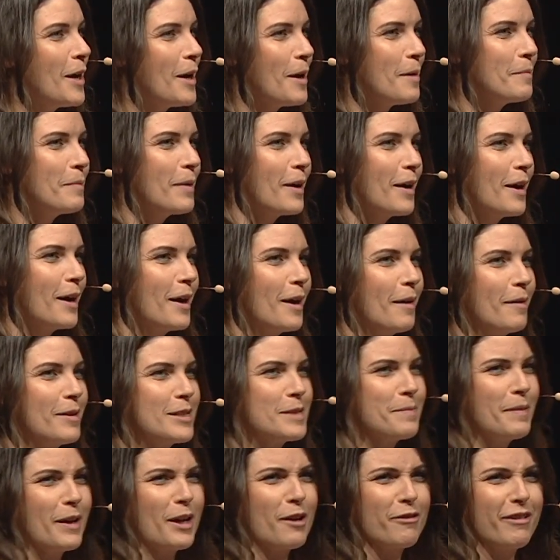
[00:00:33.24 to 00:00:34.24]
But it's
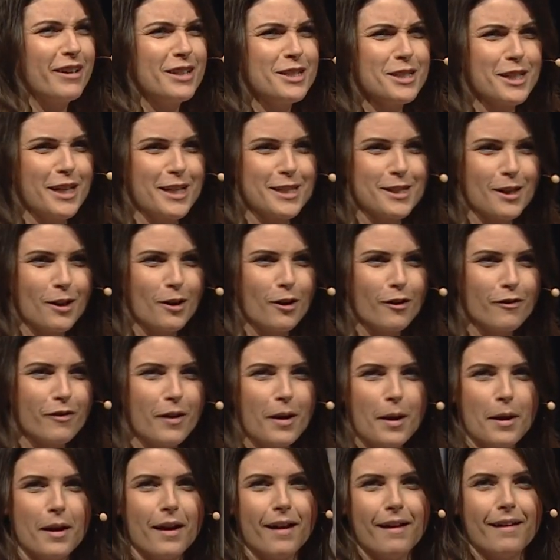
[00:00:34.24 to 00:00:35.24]
a bit cringy. It's a lot of,
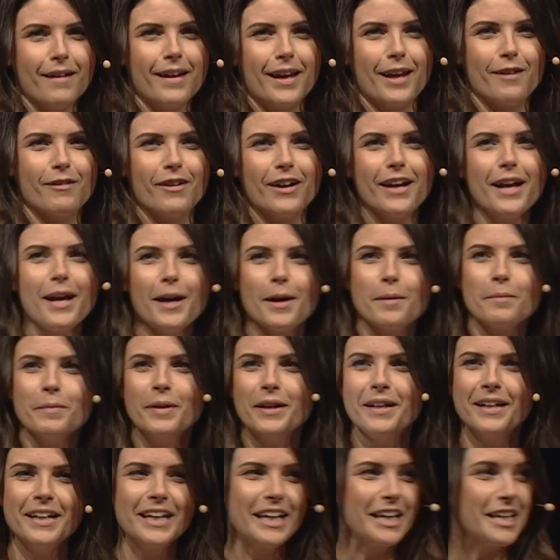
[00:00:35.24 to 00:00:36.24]
here I am,
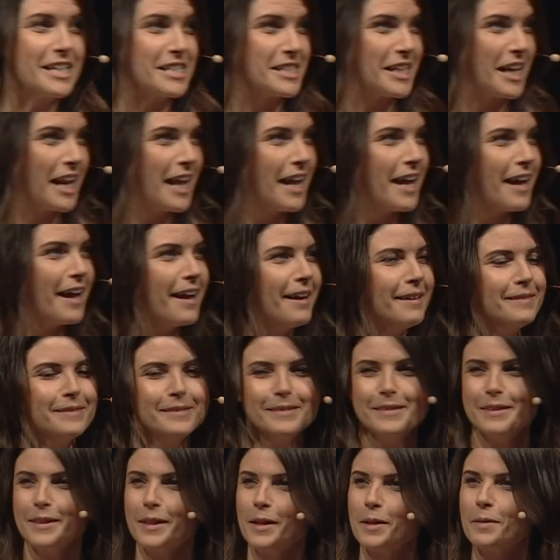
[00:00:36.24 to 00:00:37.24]
here's Claire,
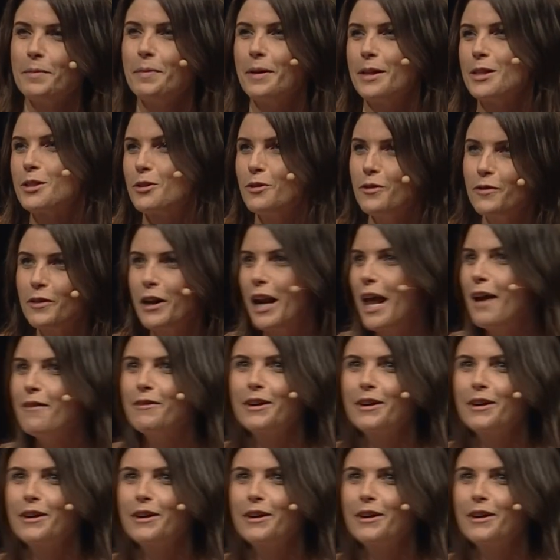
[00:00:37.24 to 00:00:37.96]
a picture of Claire